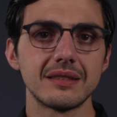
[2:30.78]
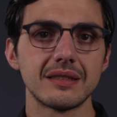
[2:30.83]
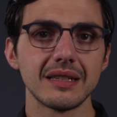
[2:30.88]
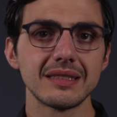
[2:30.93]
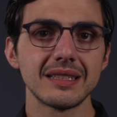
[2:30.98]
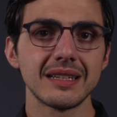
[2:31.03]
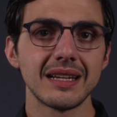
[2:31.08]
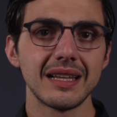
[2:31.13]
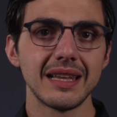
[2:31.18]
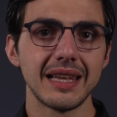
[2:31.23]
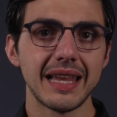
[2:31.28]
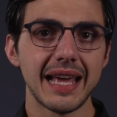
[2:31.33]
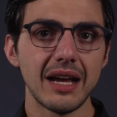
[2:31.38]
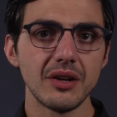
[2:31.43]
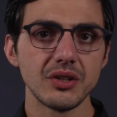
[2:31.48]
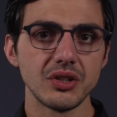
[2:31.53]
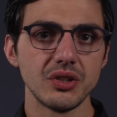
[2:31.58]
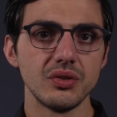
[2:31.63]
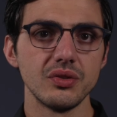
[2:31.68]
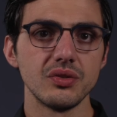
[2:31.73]
doesn't
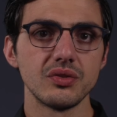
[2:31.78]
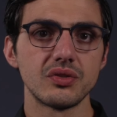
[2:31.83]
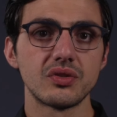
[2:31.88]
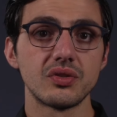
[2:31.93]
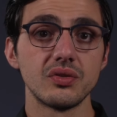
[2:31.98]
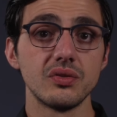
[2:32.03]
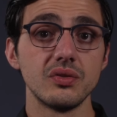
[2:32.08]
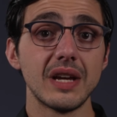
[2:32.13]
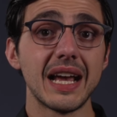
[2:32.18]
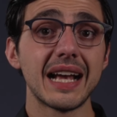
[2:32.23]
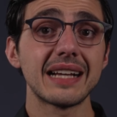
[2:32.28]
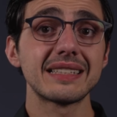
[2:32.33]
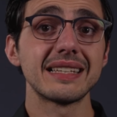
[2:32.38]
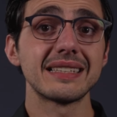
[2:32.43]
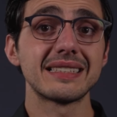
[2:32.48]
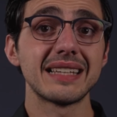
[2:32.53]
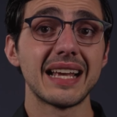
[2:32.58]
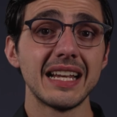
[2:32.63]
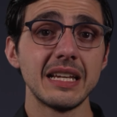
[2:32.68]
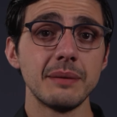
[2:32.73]
allow you to
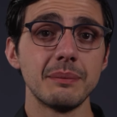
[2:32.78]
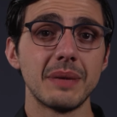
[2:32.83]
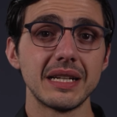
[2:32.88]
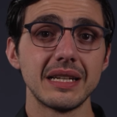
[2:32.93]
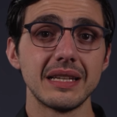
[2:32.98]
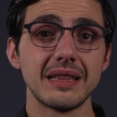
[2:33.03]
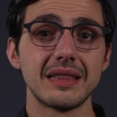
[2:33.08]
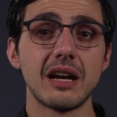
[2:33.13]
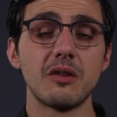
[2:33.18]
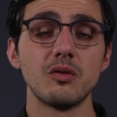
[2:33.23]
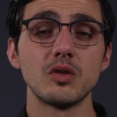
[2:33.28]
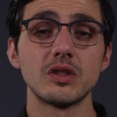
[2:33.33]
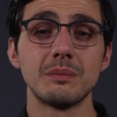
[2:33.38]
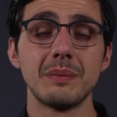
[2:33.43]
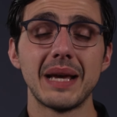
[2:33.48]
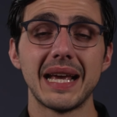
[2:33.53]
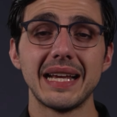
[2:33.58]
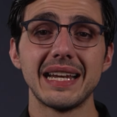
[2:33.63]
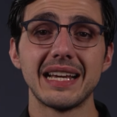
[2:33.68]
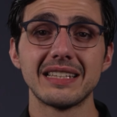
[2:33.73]
access any money that was
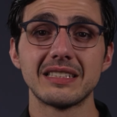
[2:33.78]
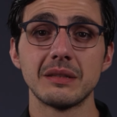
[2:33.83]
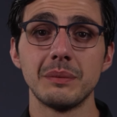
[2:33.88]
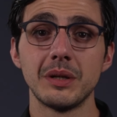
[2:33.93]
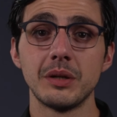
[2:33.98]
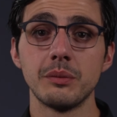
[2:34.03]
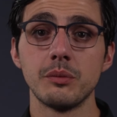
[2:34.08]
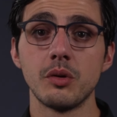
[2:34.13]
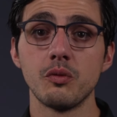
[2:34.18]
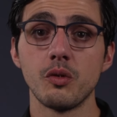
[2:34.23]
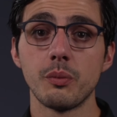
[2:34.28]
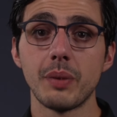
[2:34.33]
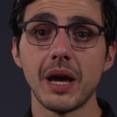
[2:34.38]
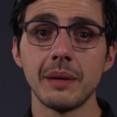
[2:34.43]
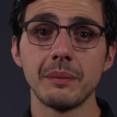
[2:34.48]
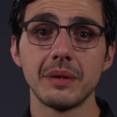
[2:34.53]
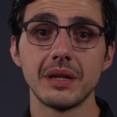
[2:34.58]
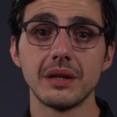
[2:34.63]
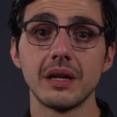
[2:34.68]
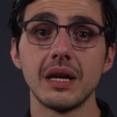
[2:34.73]
made as a minimum
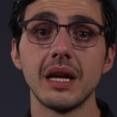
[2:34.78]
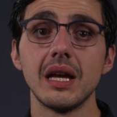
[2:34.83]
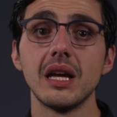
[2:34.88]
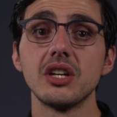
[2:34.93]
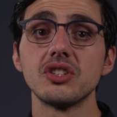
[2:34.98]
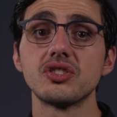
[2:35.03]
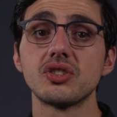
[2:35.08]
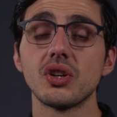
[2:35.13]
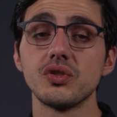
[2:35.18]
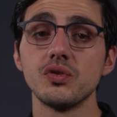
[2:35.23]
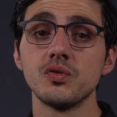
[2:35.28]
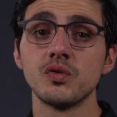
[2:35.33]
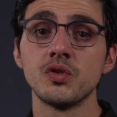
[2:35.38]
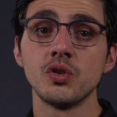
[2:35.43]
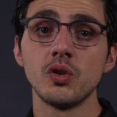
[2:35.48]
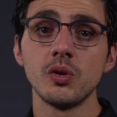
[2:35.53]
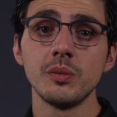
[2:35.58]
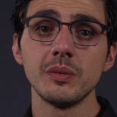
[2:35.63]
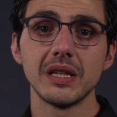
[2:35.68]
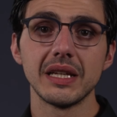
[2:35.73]
repayment, so you'll
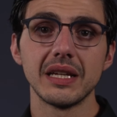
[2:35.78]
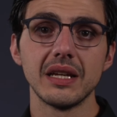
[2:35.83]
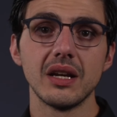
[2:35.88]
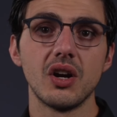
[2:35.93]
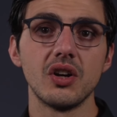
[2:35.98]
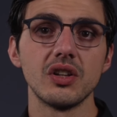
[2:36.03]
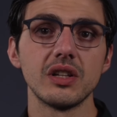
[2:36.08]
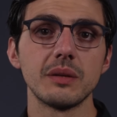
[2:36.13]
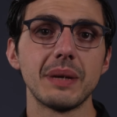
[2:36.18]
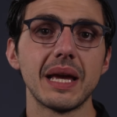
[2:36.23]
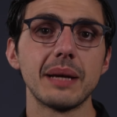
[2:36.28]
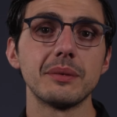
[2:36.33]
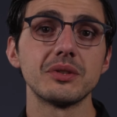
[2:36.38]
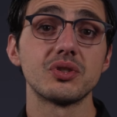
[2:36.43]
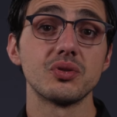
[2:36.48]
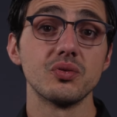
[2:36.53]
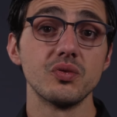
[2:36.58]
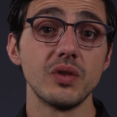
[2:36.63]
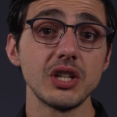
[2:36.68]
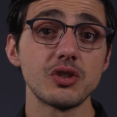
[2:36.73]
normally only be able
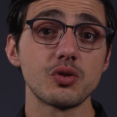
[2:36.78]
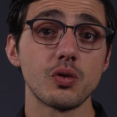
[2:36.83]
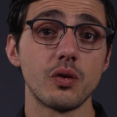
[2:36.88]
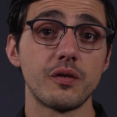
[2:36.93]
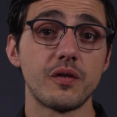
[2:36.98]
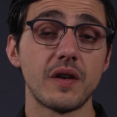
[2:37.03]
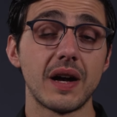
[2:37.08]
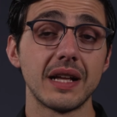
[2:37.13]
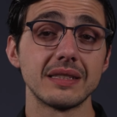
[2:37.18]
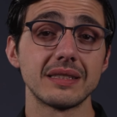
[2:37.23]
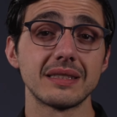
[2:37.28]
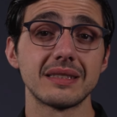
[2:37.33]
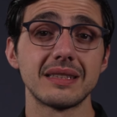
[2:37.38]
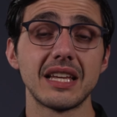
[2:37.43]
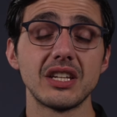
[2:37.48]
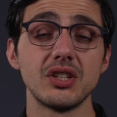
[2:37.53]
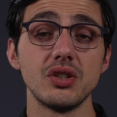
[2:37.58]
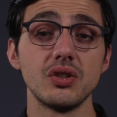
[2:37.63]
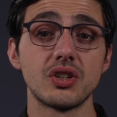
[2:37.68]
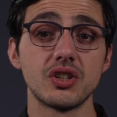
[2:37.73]
to redraw funds
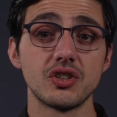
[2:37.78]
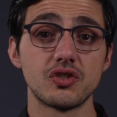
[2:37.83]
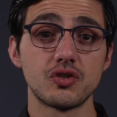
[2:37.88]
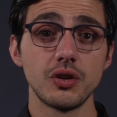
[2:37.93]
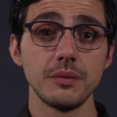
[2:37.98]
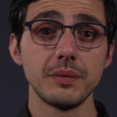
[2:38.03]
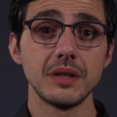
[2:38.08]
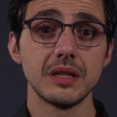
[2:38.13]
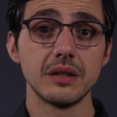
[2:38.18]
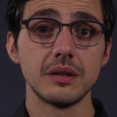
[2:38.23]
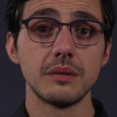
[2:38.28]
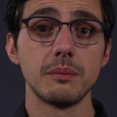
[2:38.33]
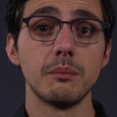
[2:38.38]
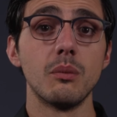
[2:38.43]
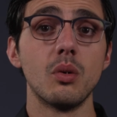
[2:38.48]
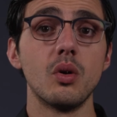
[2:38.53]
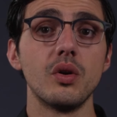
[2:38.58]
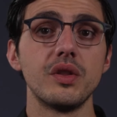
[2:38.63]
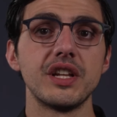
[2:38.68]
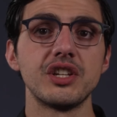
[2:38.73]
that you contributed
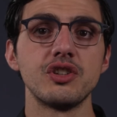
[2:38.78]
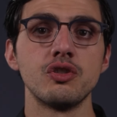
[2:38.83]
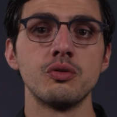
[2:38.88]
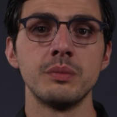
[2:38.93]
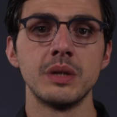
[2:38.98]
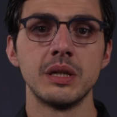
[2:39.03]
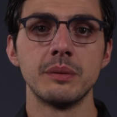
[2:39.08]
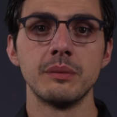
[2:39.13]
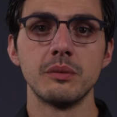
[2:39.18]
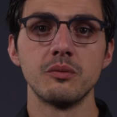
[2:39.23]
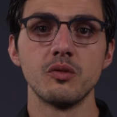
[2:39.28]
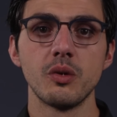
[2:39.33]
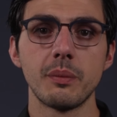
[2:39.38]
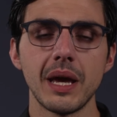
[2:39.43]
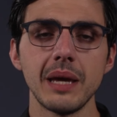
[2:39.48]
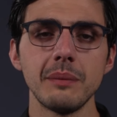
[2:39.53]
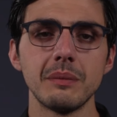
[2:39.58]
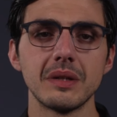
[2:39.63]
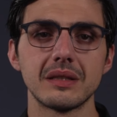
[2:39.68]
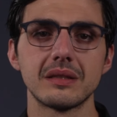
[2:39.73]
more than your minimum
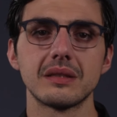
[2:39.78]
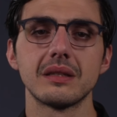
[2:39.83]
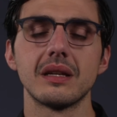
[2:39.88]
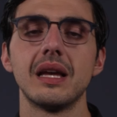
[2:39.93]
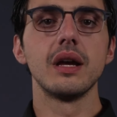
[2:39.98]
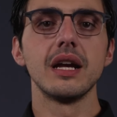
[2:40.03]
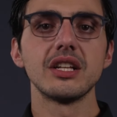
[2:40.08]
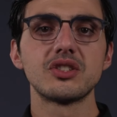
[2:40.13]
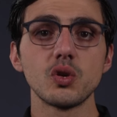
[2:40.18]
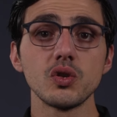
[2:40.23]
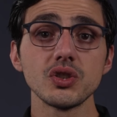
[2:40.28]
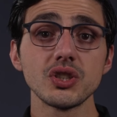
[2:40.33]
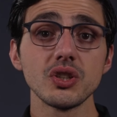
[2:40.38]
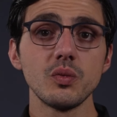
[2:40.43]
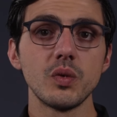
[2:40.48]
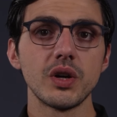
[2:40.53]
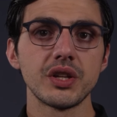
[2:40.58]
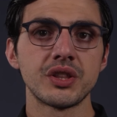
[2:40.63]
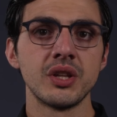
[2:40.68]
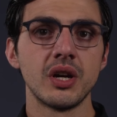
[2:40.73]
repayments. It's also
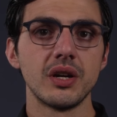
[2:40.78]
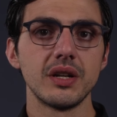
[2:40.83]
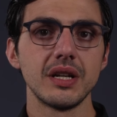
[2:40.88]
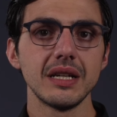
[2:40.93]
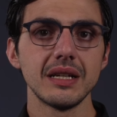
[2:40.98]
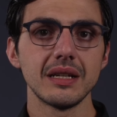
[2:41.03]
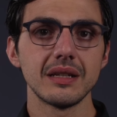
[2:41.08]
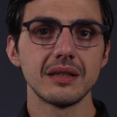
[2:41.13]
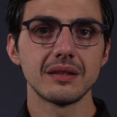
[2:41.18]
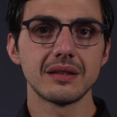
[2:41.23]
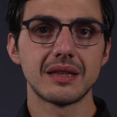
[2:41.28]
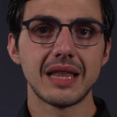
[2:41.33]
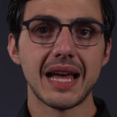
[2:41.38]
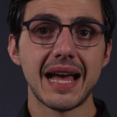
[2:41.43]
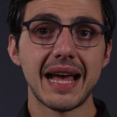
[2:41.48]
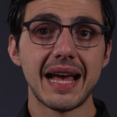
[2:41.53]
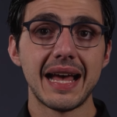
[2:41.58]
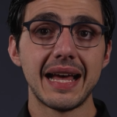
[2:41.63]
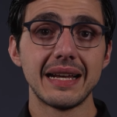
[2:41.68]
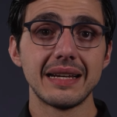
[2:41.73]
worth noting
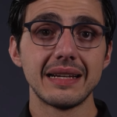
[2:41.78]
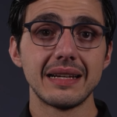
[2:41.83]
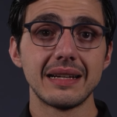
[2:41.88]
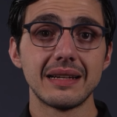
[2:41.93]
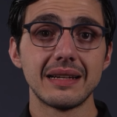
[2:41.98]
that